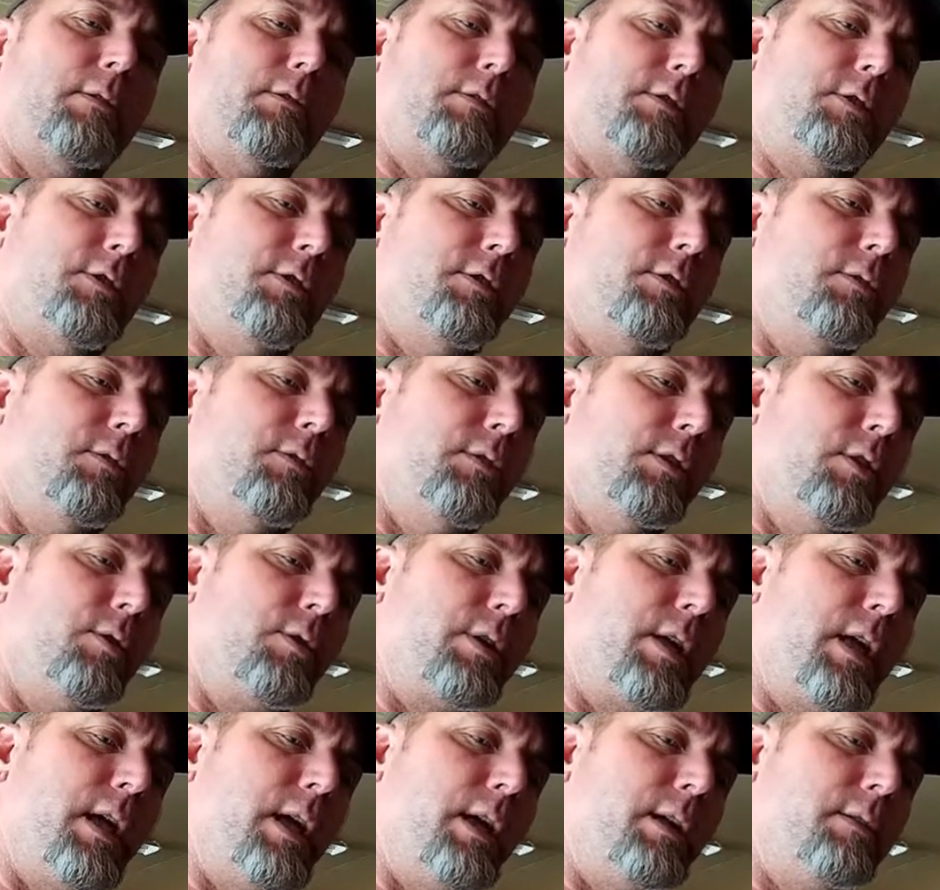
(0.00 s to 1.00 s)
to
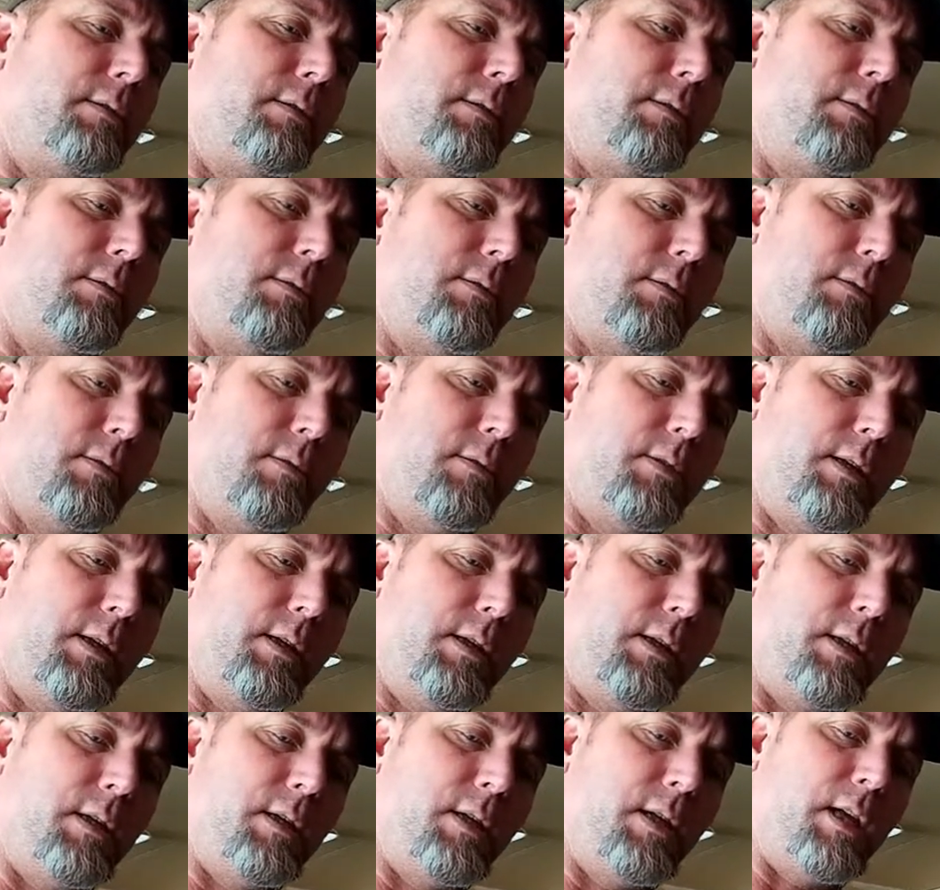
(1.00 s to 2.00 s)
locate
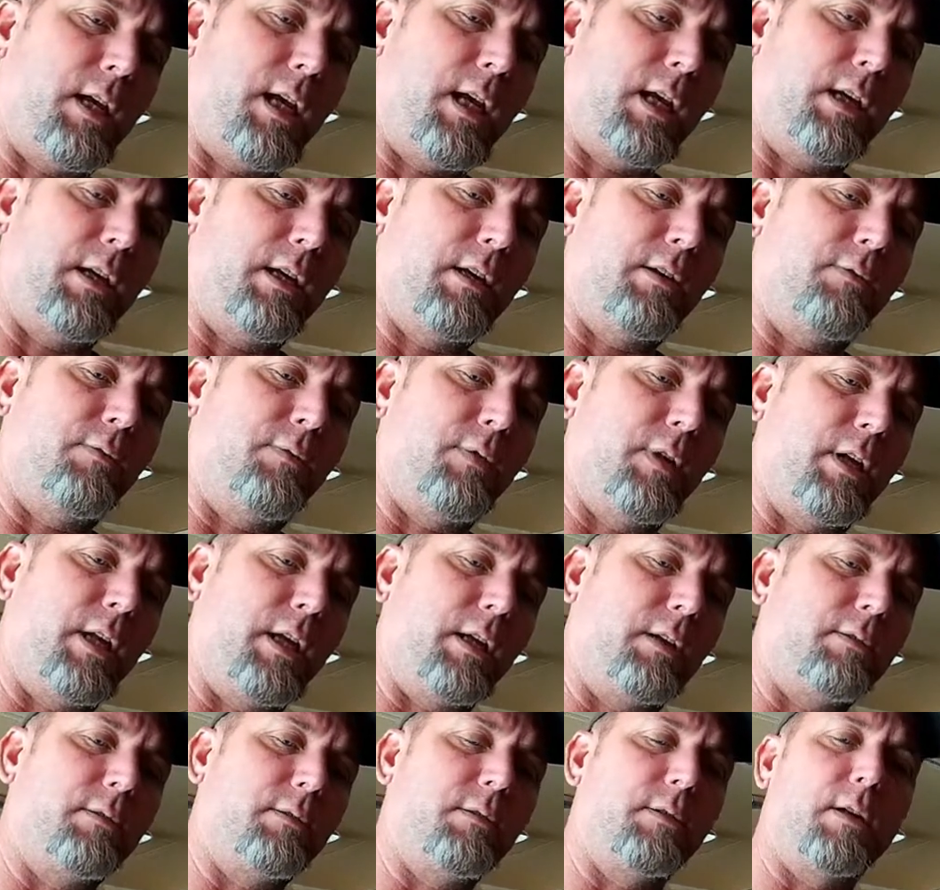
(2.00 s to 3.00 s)
the AN
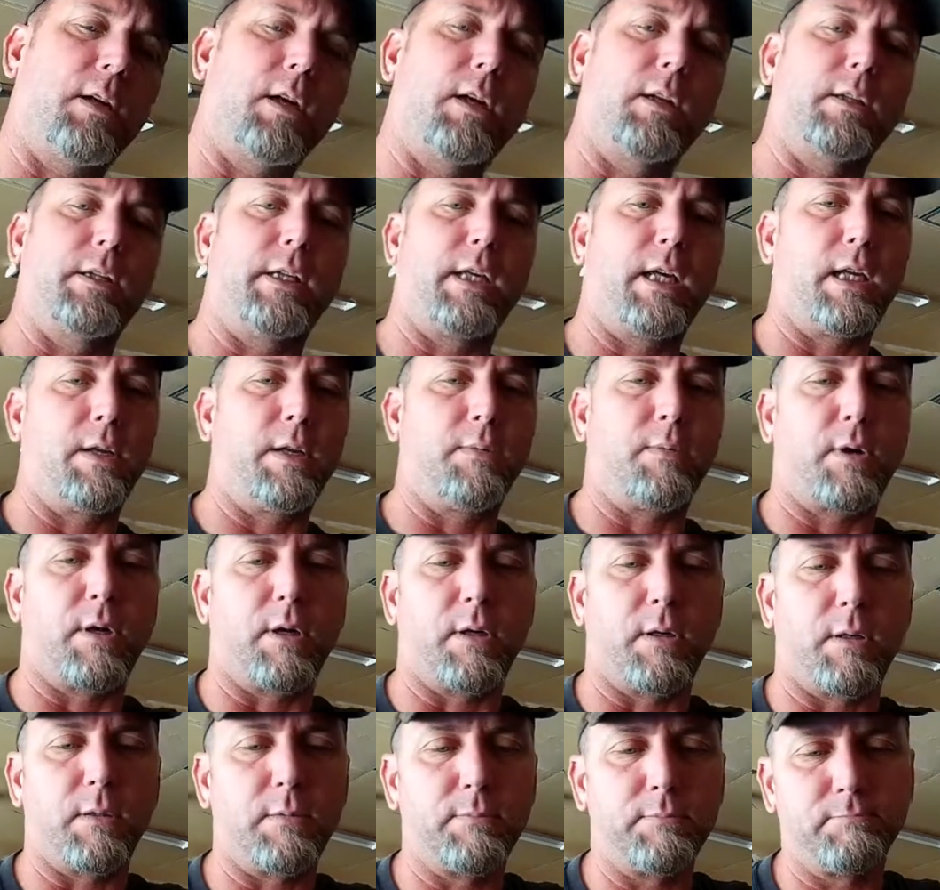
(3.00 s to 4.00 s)
fitting on the end of
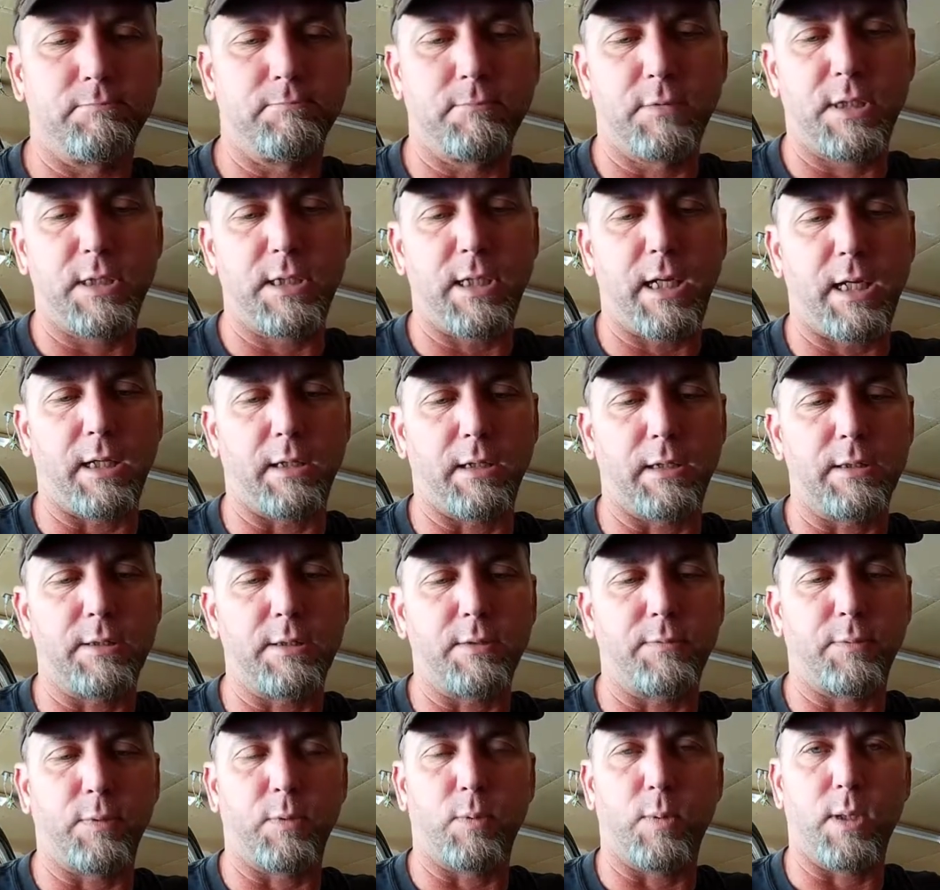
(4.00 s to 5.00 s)
our stainless
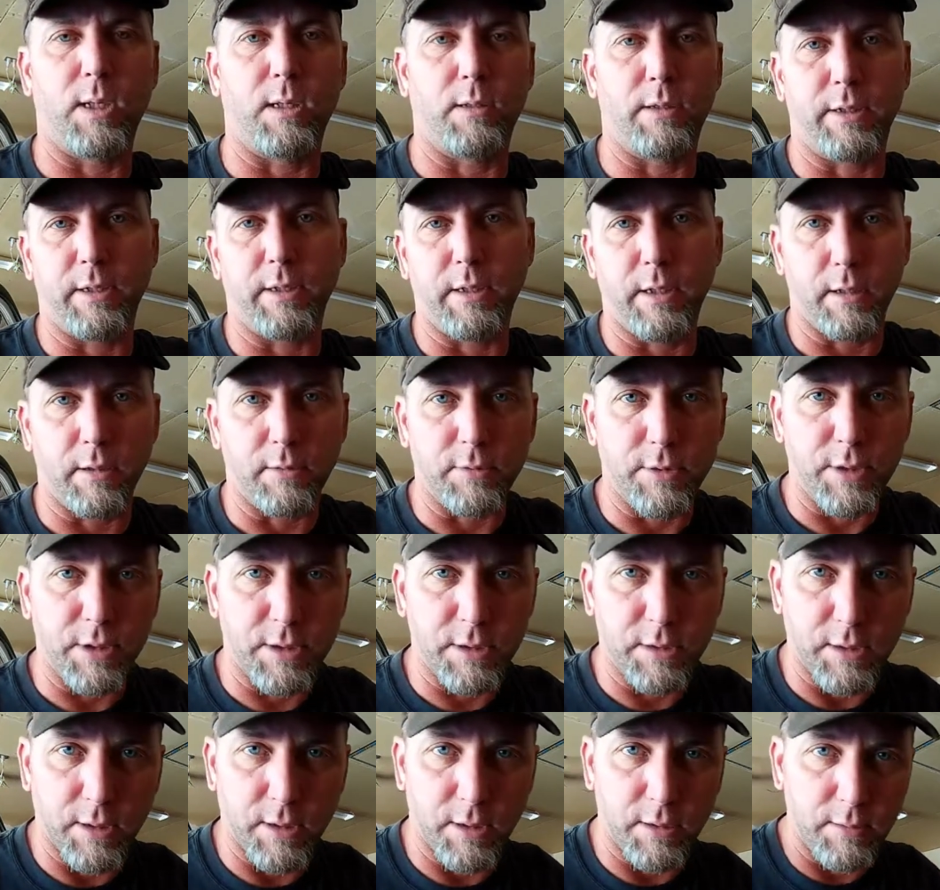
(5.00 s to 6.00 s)
for welding, you know,
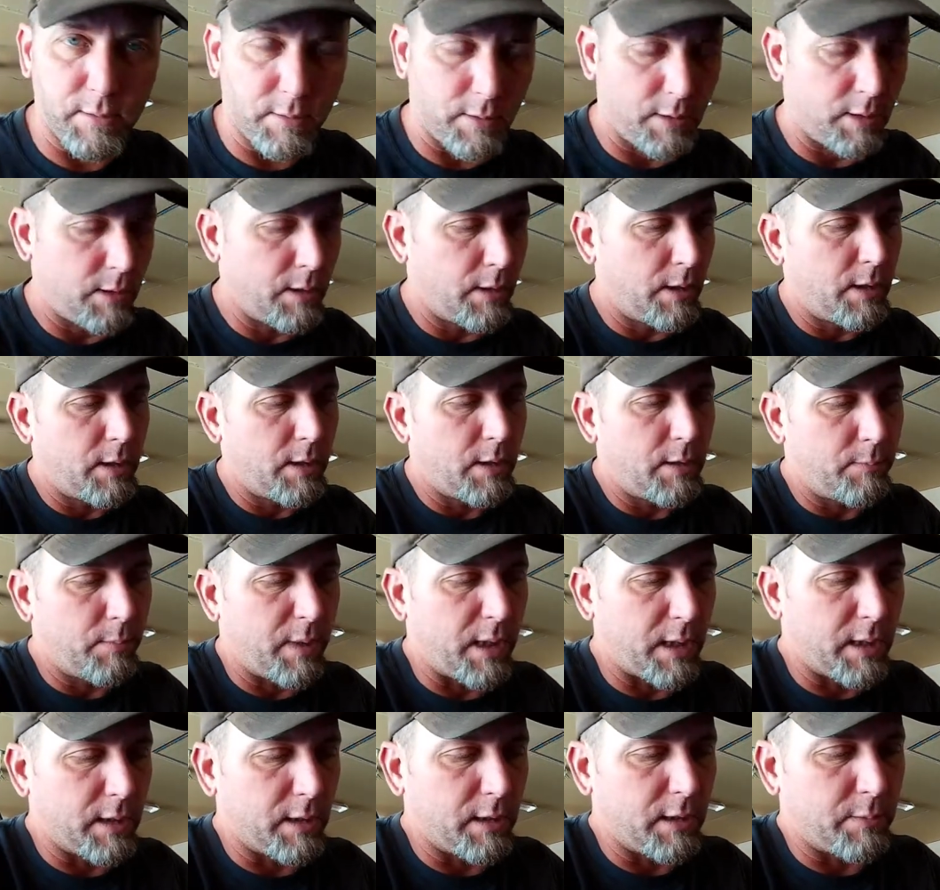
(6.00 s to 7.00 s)
just to
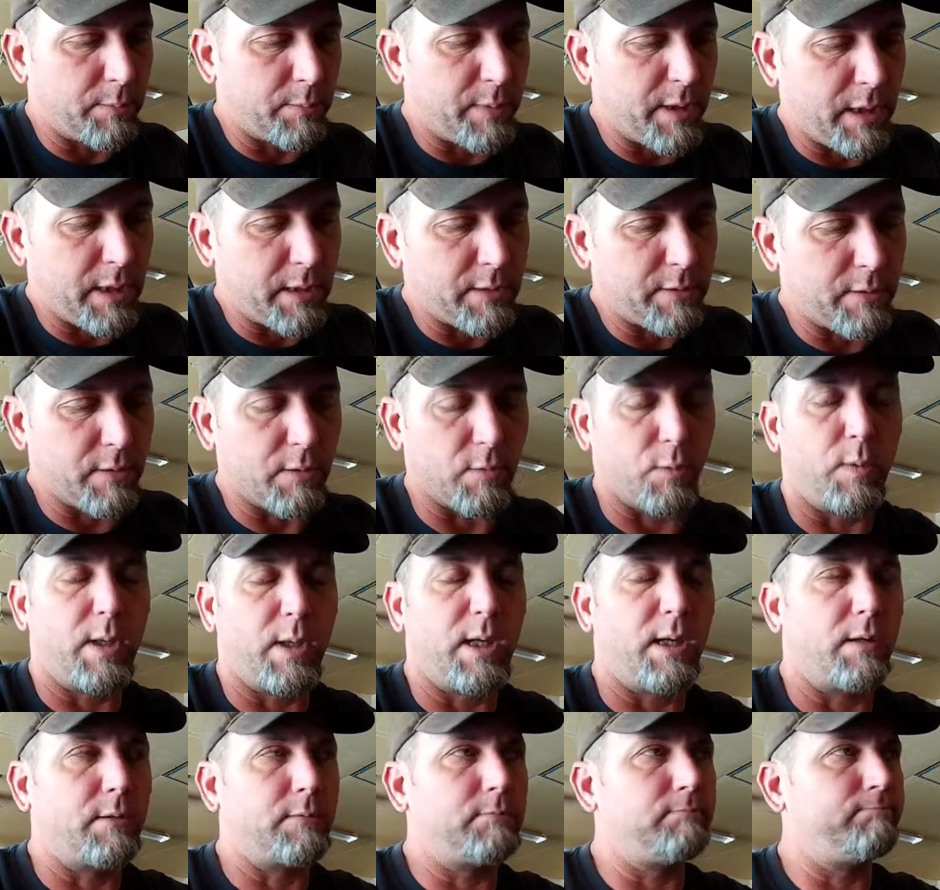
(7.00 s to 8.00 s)
make it a little bit easier to
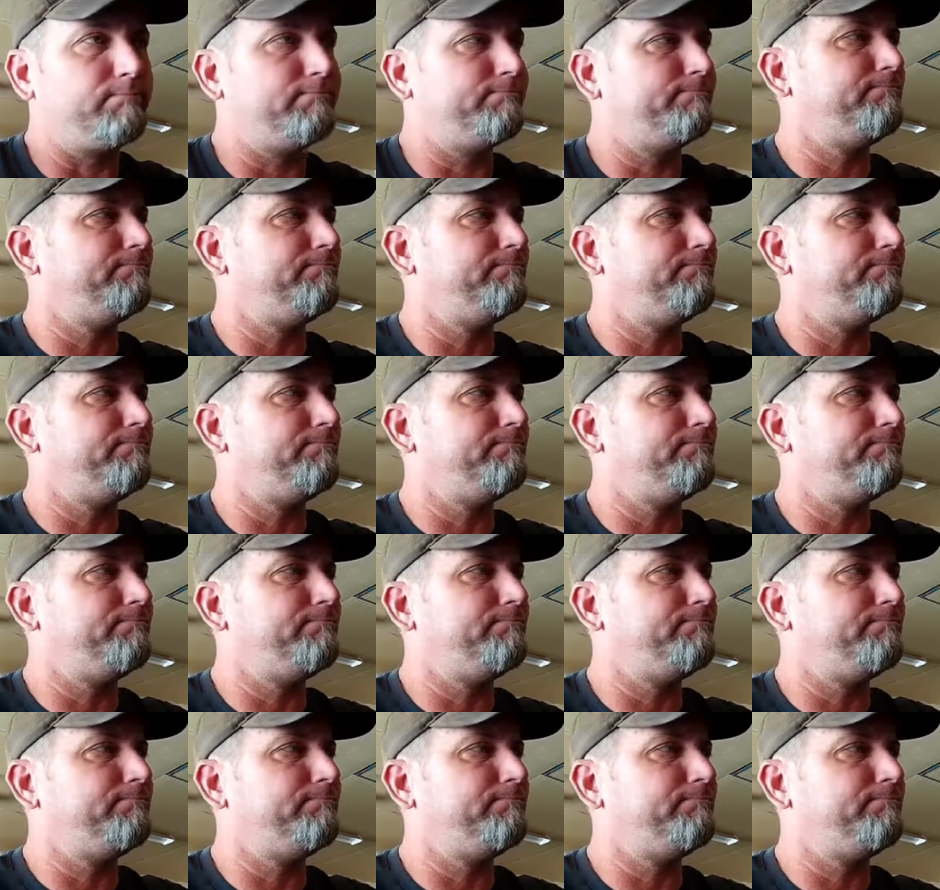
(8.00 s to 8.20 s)
weld.